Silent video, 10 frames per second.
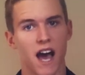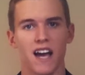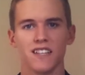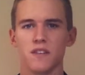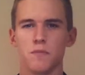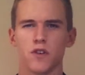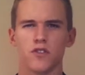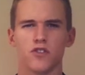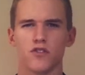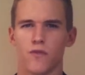I see
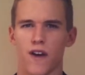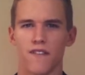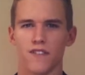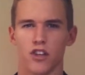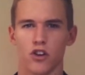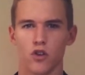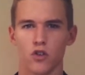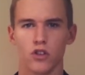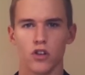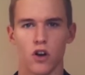Pearson surviving the
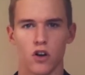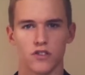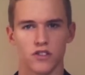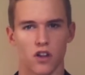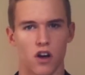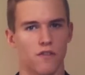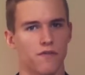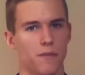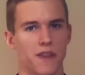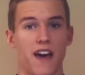early onslaught
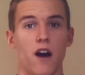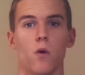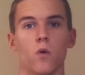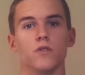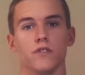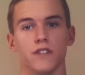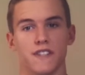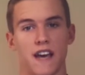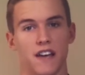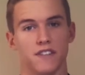from the now older
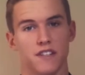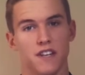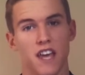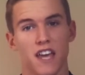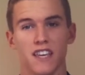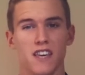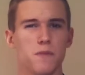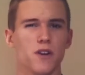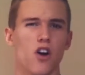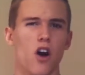assassin,
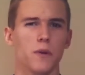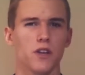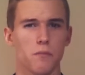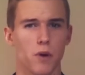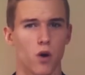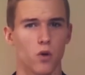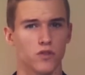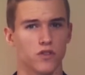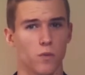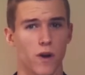keeping calm and
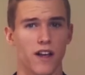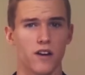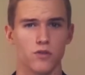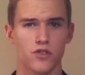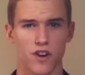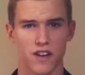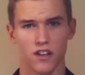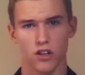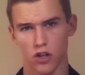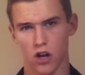composed while
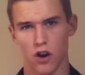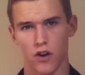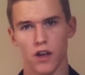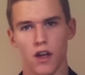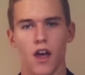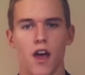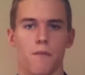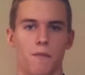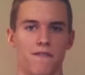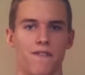outstriking Gillard.
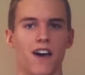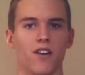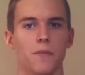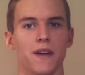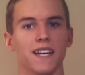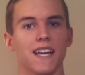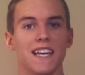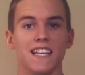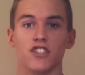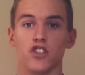My final pick
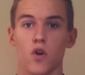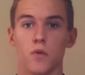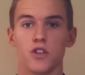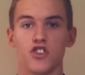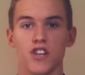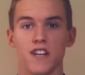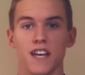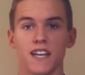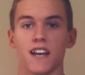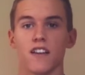is Lyoto
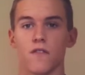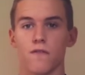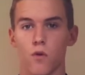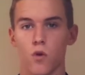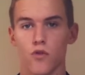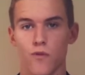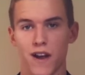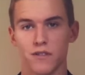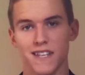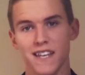Machida getting the 4th
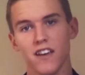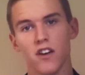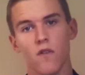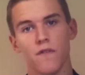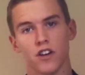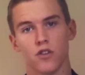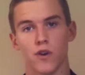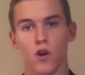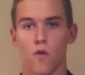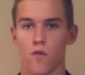round TKO
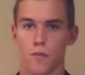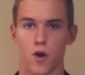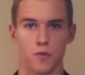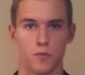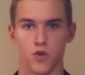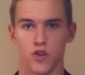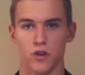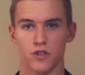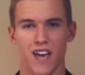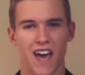victory over Mark
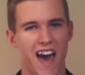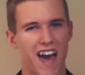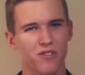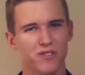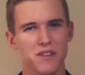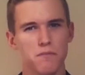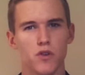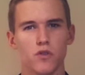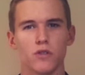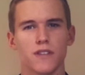Munoz. I don't see
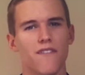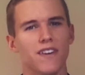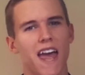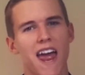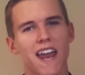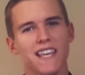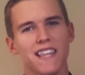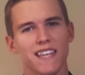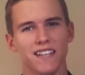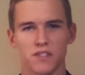Munoz having
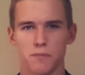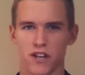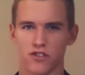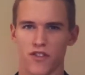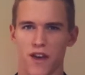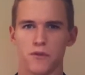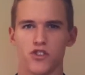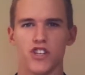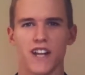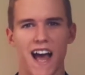anything special that
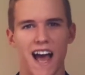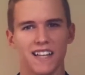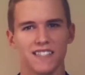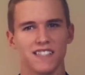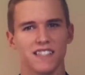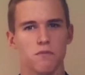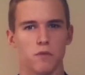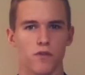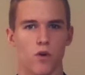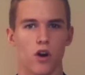Machida hasn't
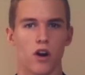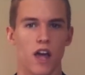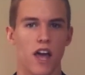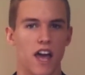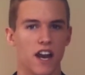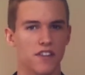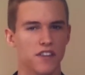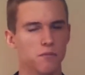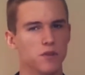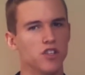seen before, and I
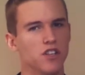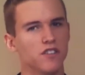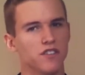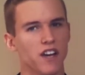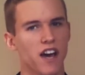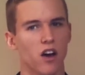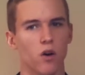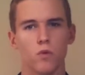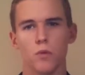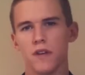think Machida's
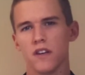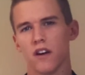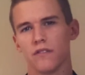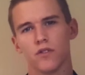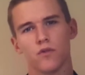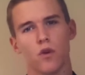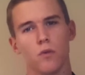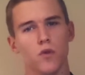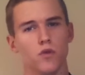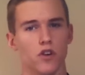style will be enough to
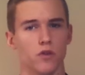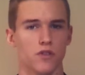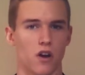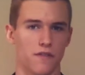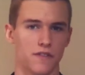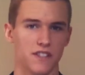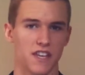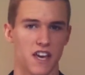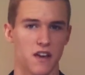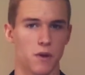throw Munoz off his
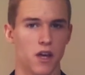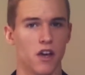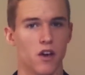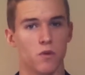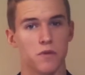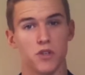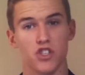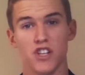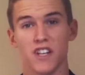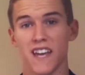game, with
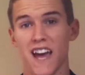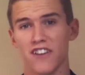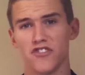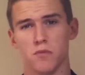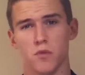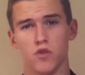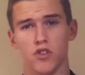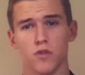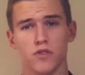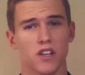Machida catching
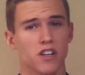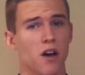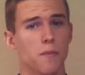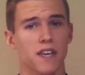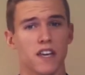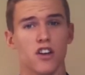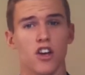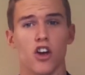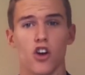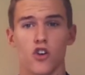Munoz, coming in,
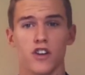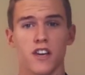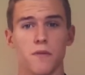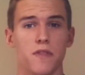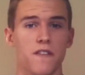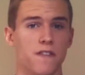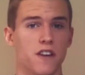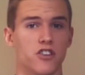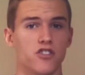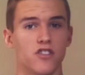earning him the
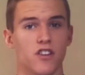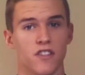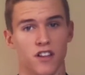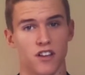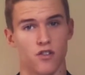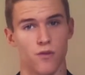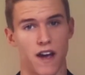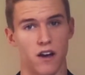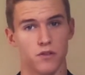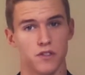finish in the later
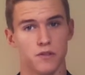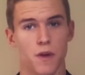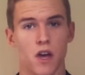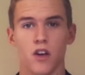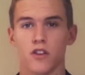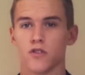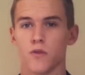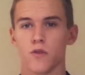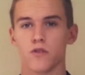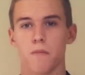rounds.
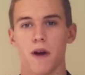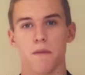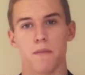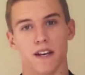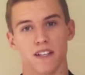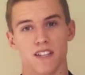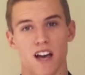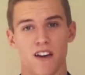So those are my picks.